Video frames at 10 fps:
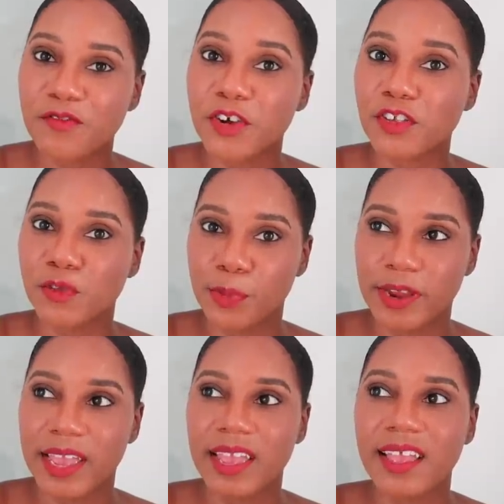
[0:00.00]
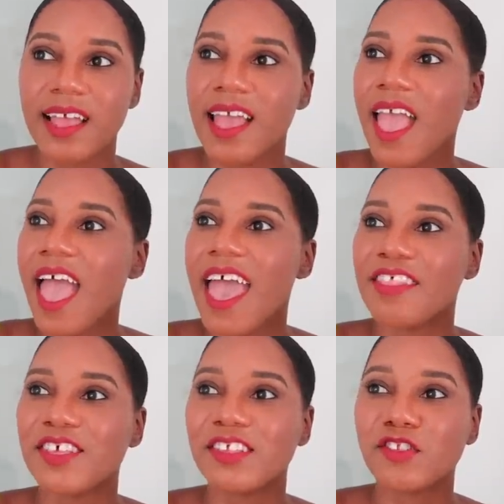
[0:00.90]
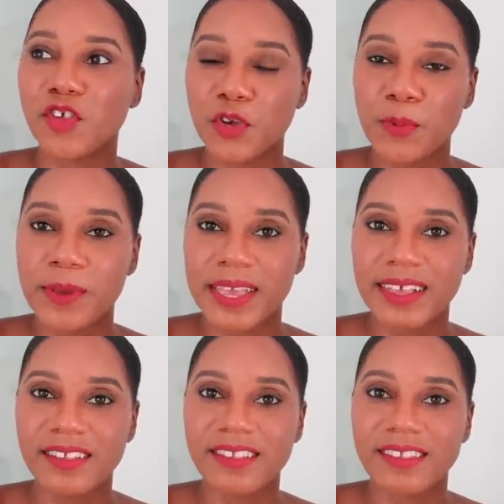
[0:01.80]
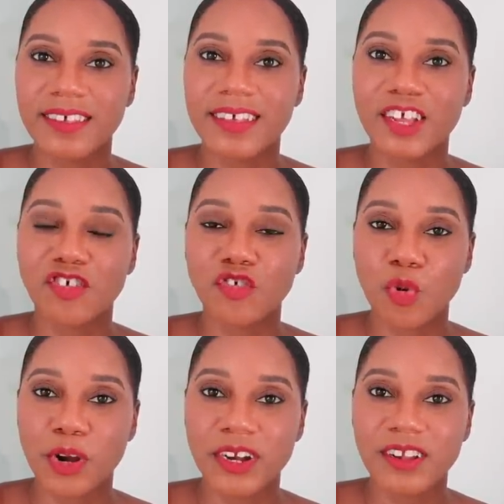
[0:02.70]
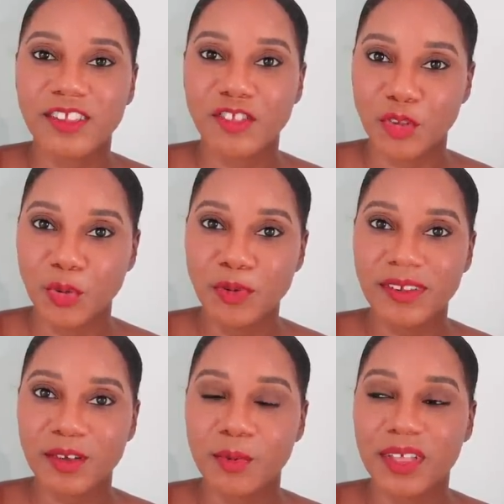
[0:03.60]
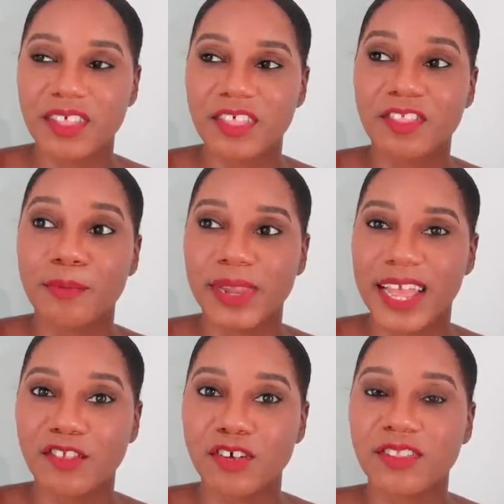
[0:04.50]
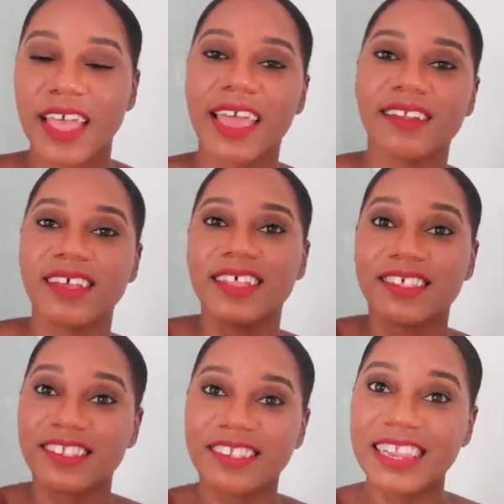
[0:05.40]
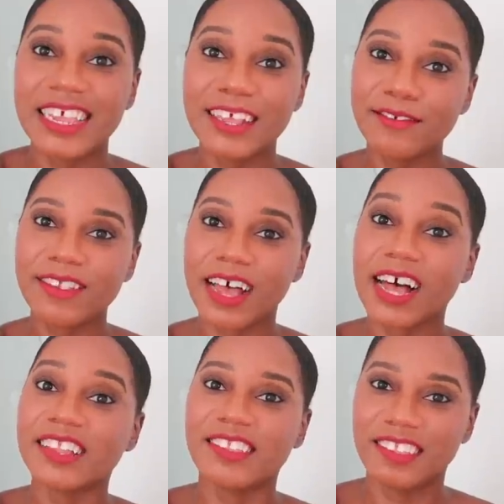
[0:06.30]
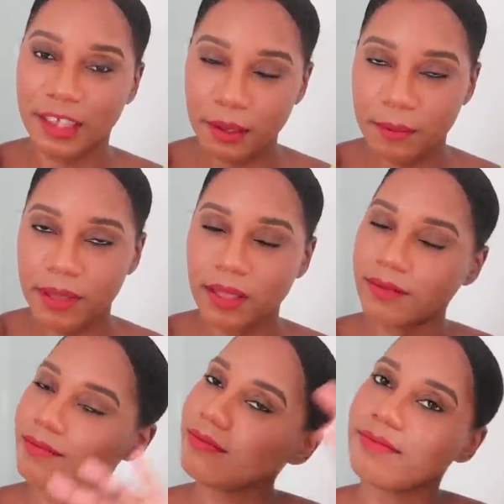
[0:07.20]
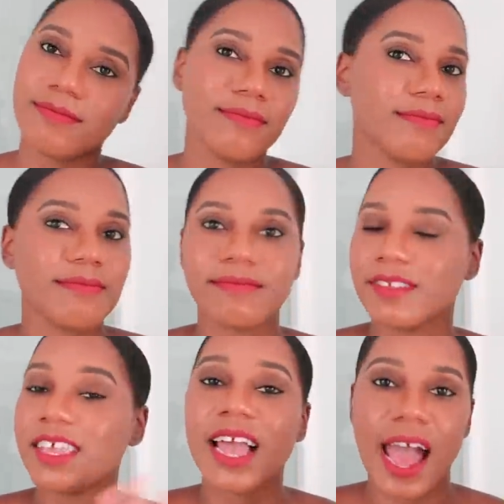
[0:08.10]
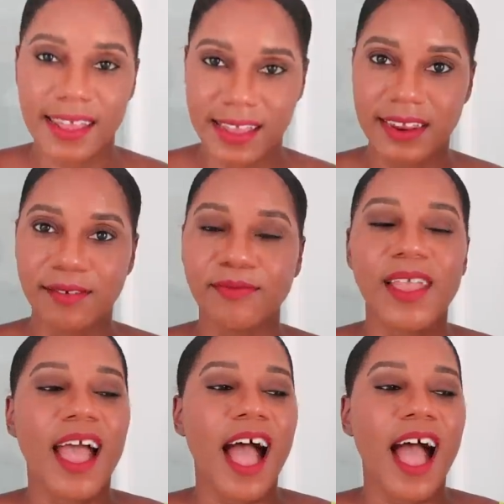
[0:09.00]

for spring, and this 2-piece short suit with the blazer that the sleeves unzip, you gotta get it.